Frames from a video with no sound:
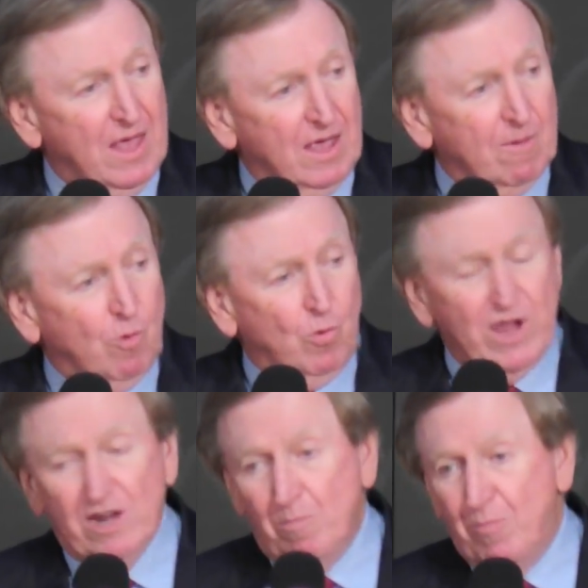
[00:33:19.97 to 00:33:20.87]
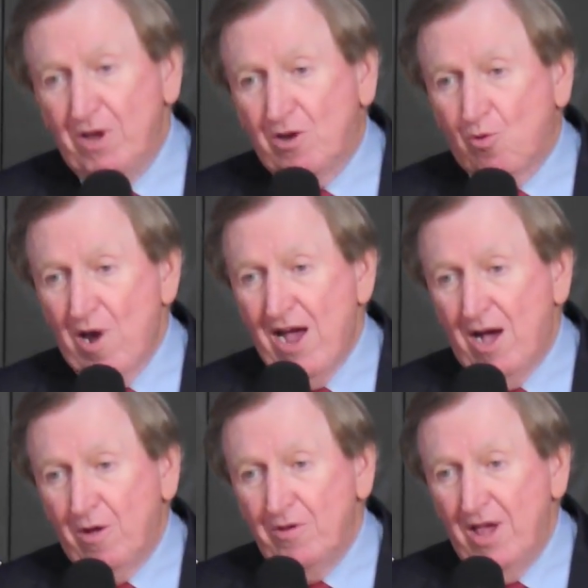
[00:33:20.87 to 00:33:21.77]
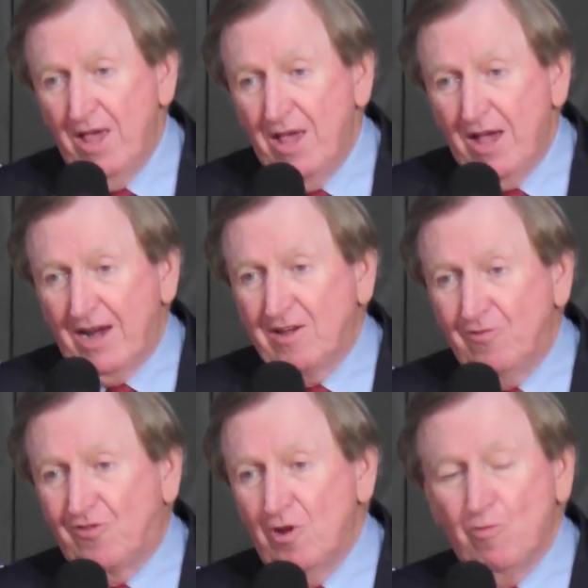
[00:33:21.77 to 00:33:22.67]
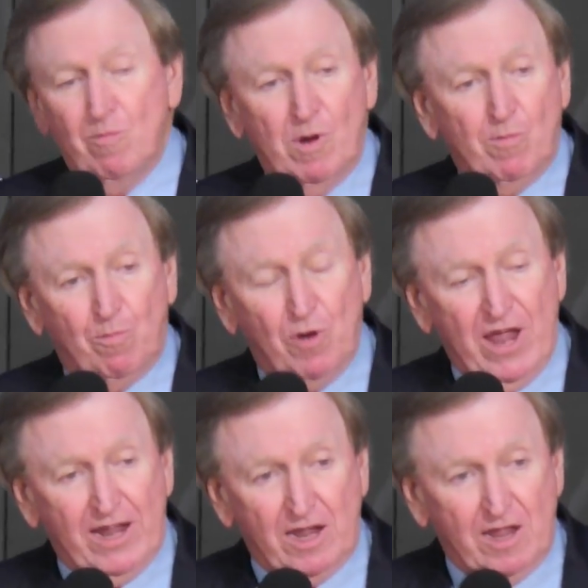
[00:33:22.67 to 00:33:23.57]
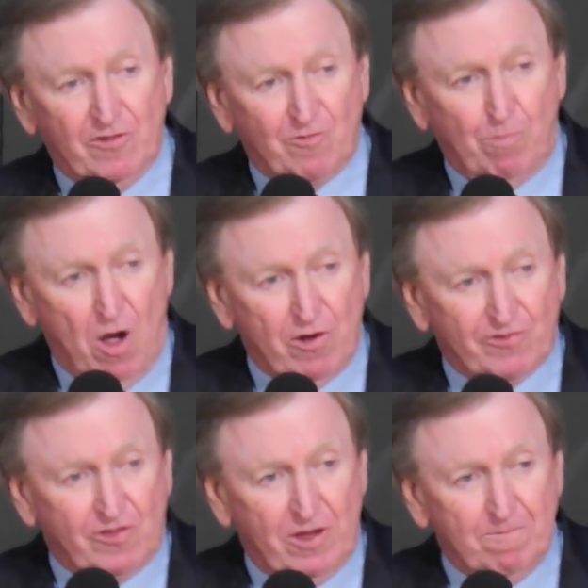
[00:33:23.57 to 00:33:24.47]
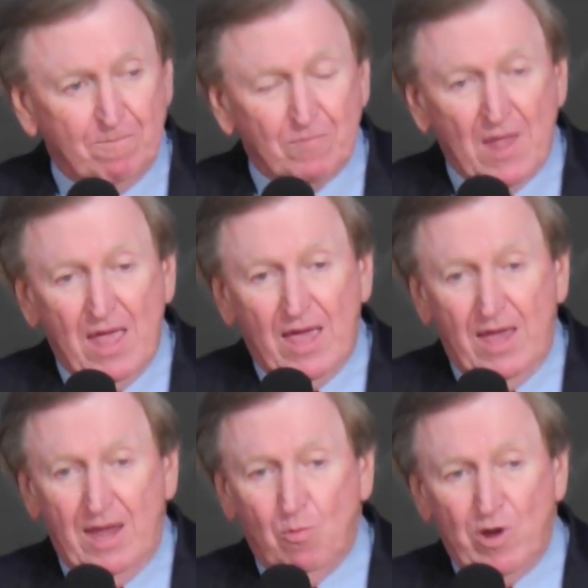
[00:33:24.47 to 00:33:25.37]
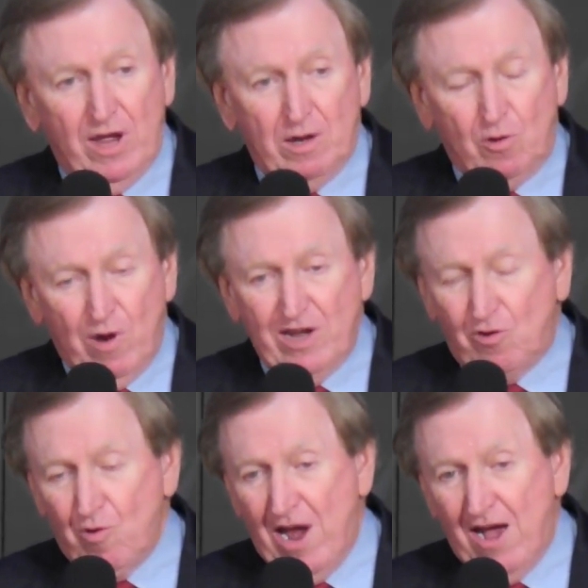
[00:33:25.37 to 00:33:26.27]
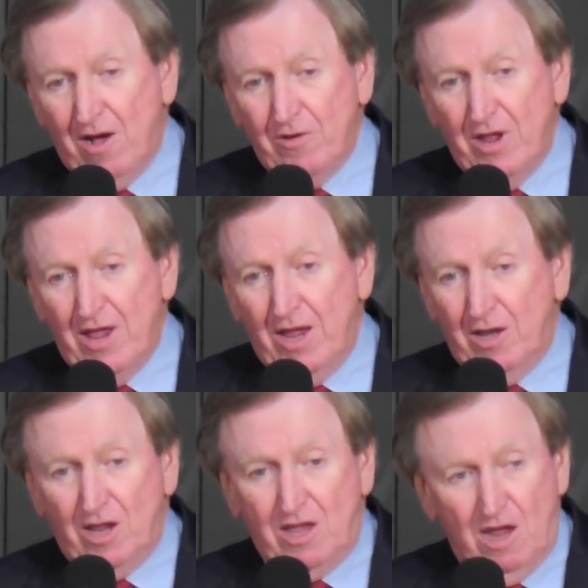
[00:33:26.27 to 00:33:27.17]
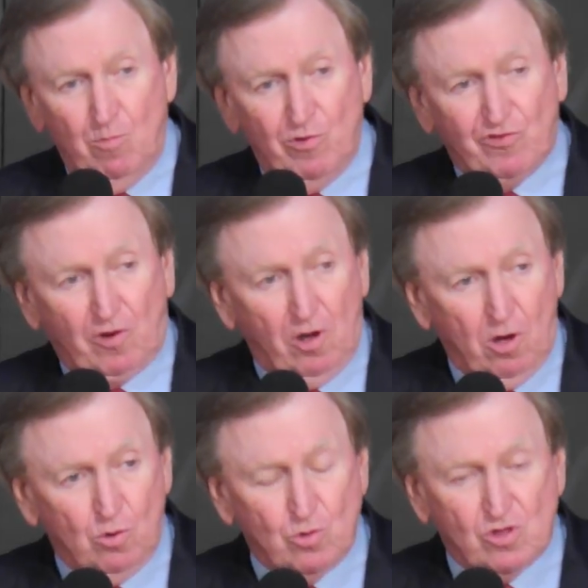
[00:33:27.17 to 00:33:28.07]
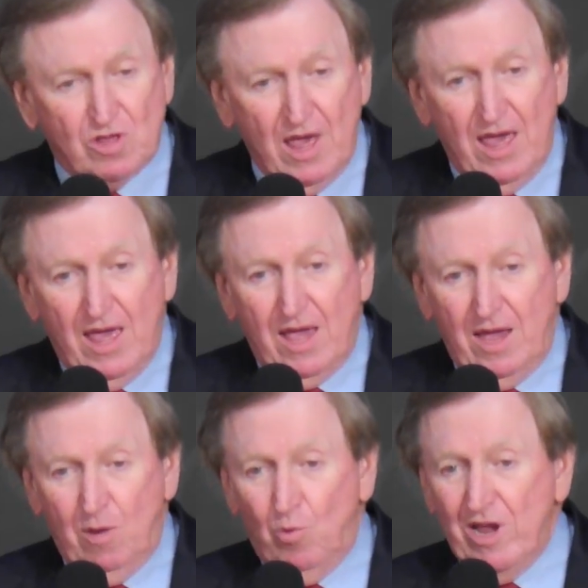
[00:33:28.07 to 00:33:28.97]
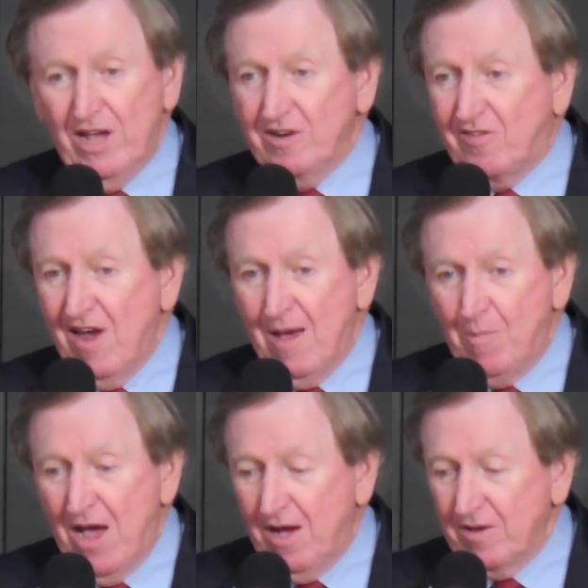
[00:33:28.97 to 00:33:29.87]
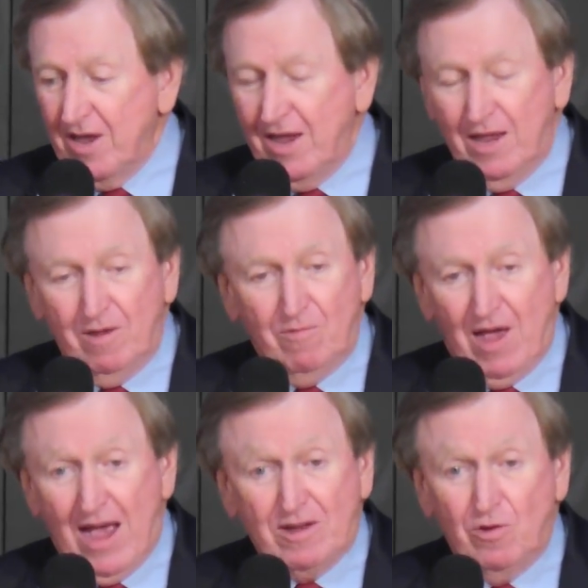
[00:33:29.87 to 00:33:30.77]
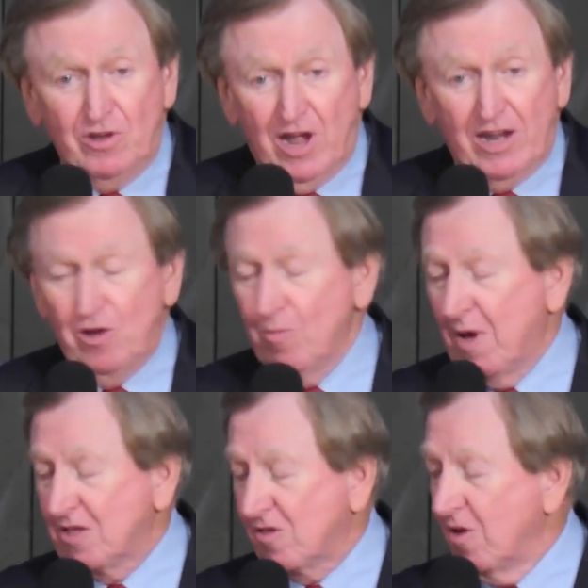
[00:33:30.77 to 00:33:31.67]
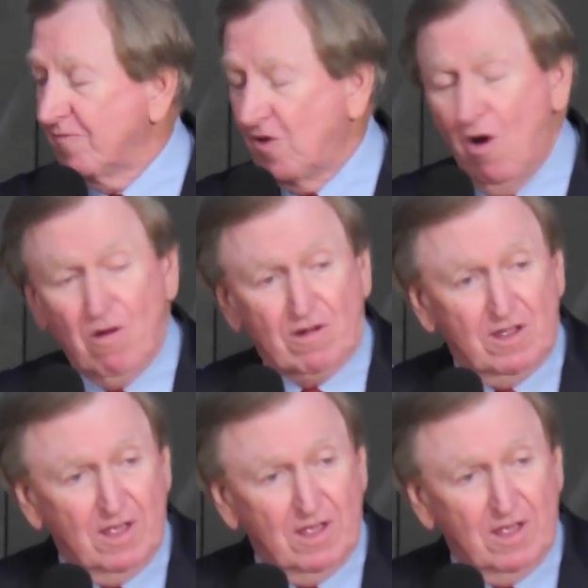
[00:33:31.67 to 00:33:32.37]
And when we had a big crowd, I can still remember playing against Boston, and we had a great crowd, and the game was close, and we had a timeout, and I could not hear myself talk.